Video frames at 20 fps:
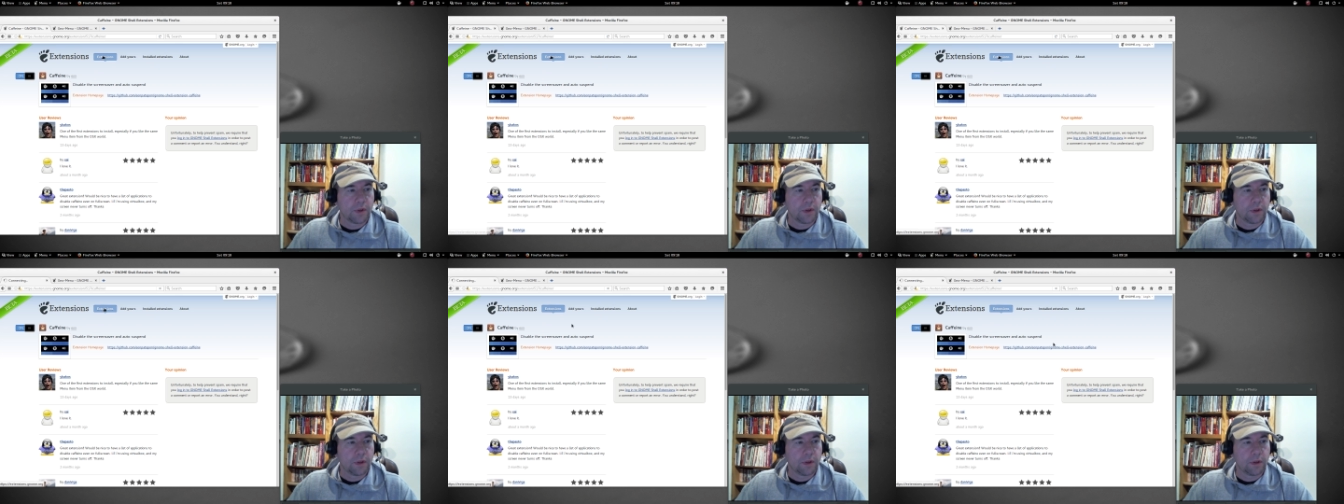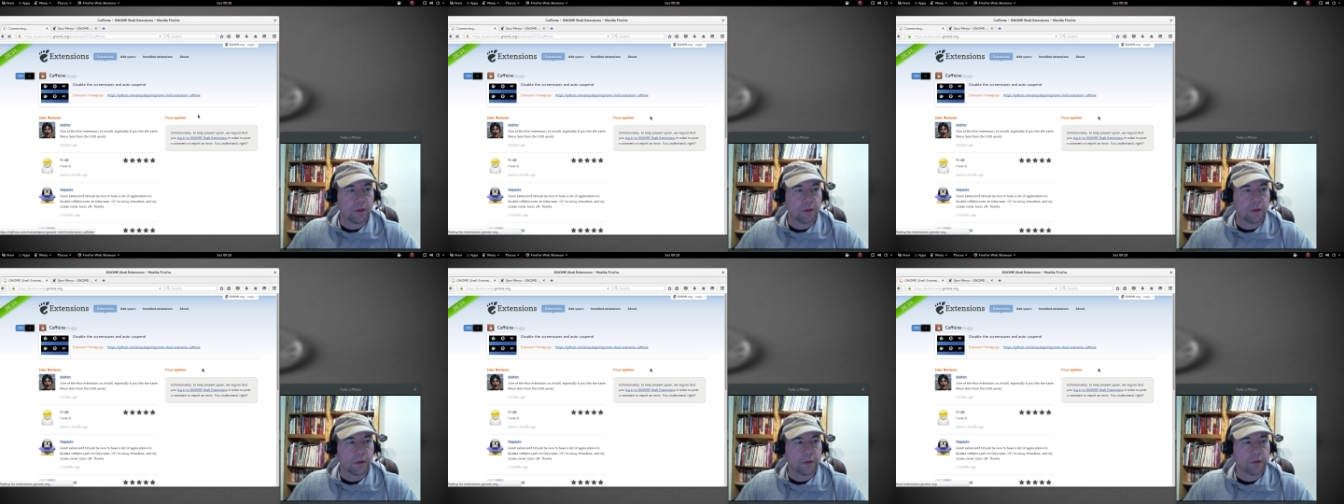
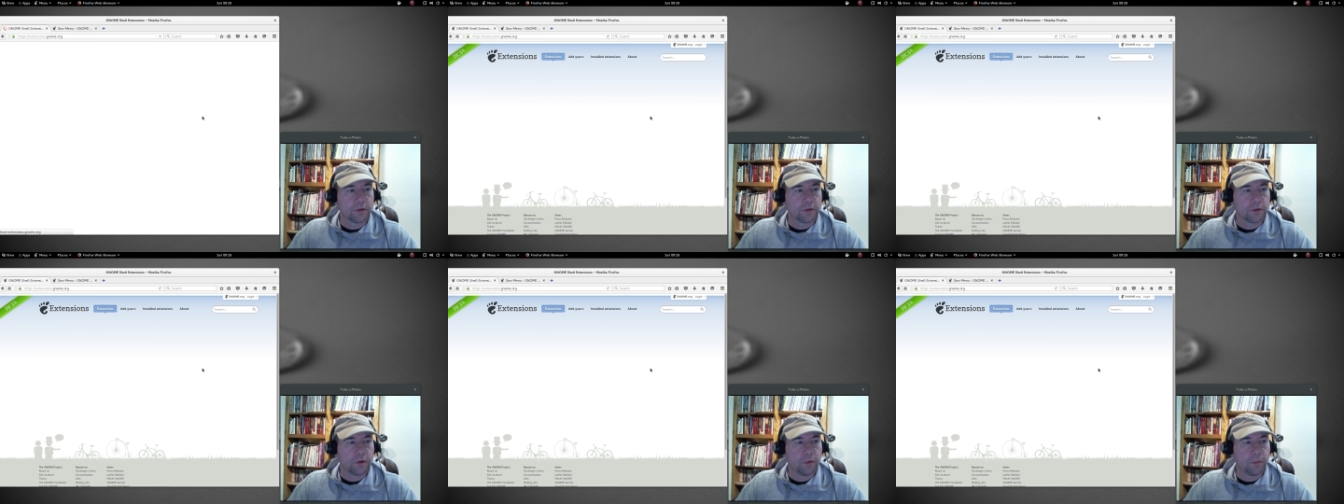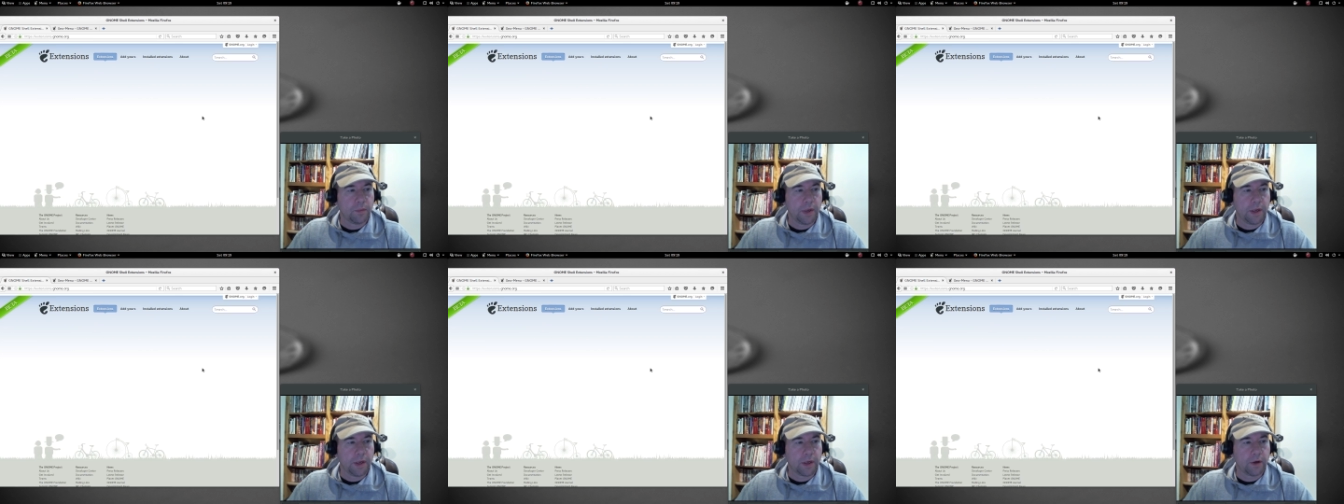And let's go
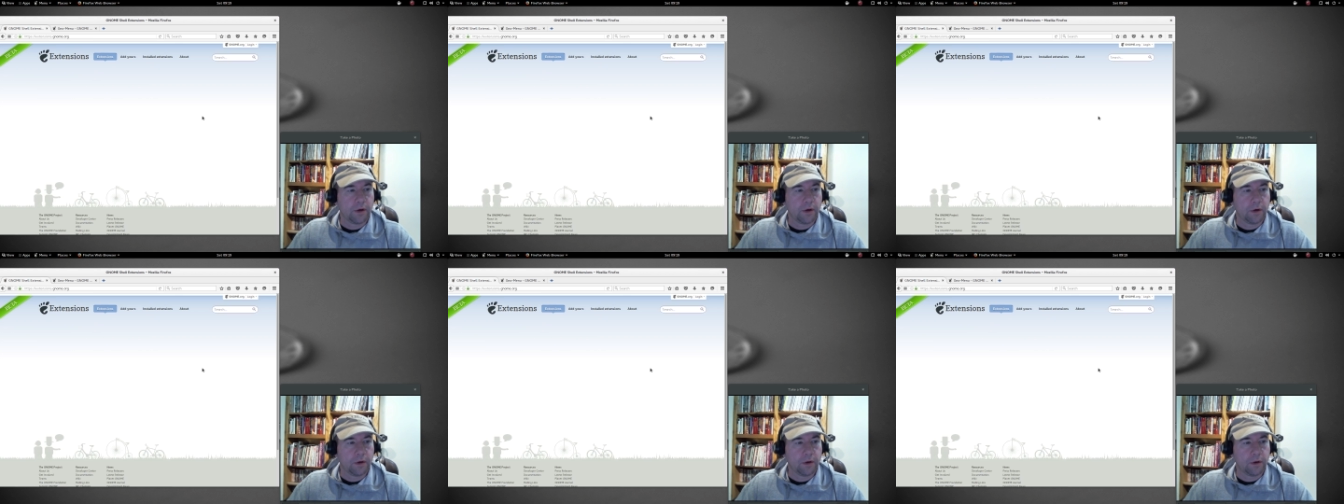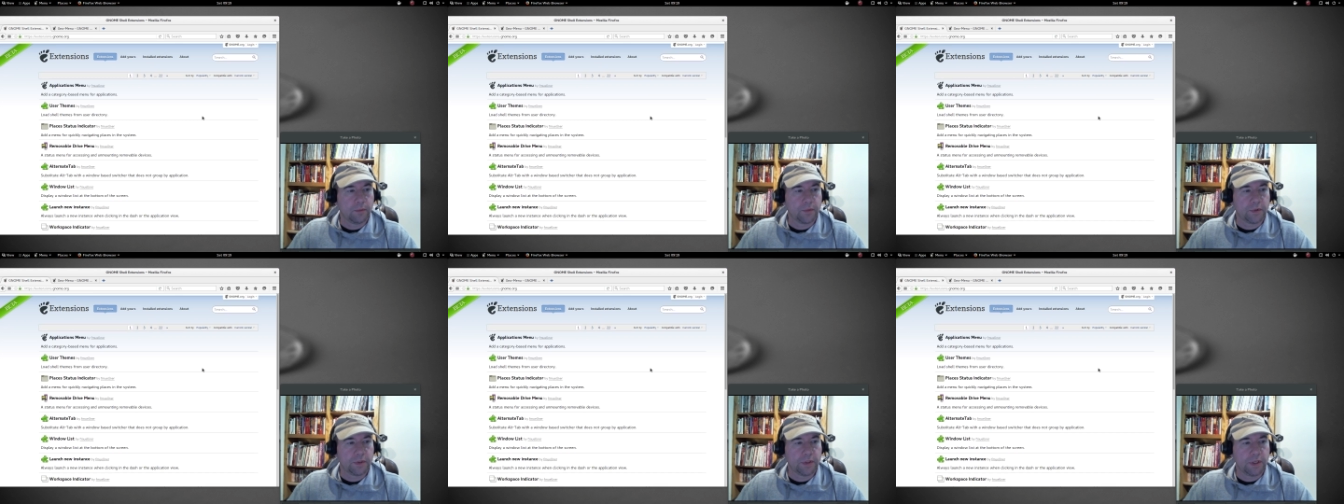back
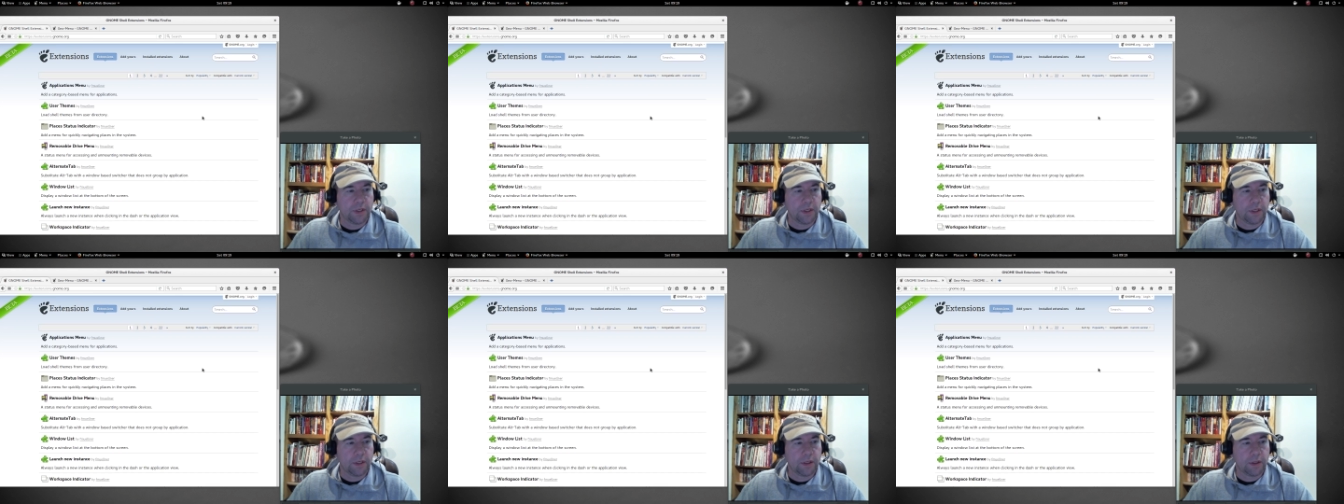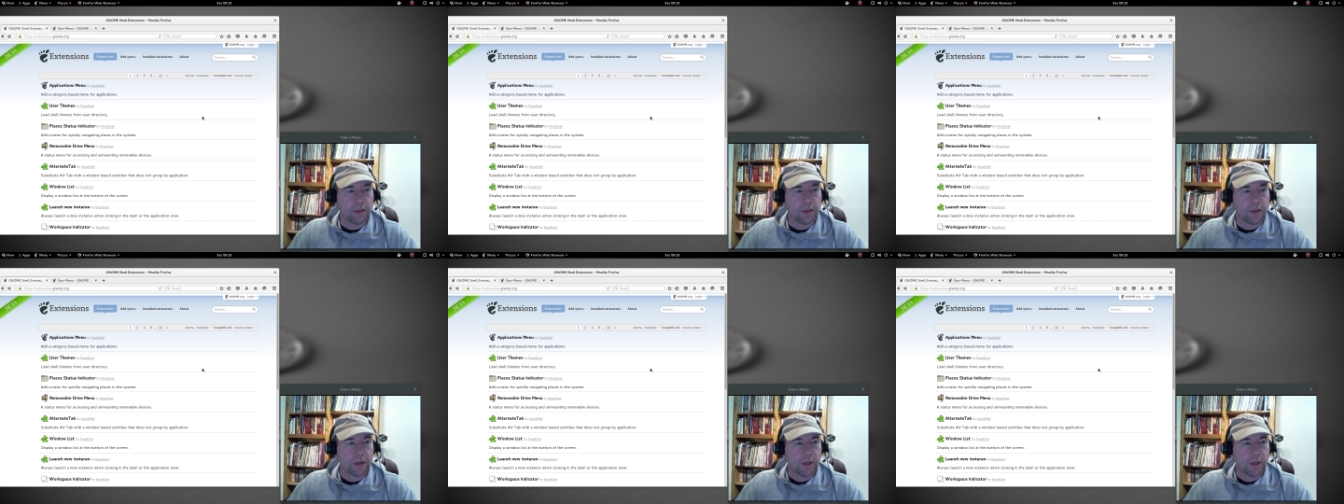home with that.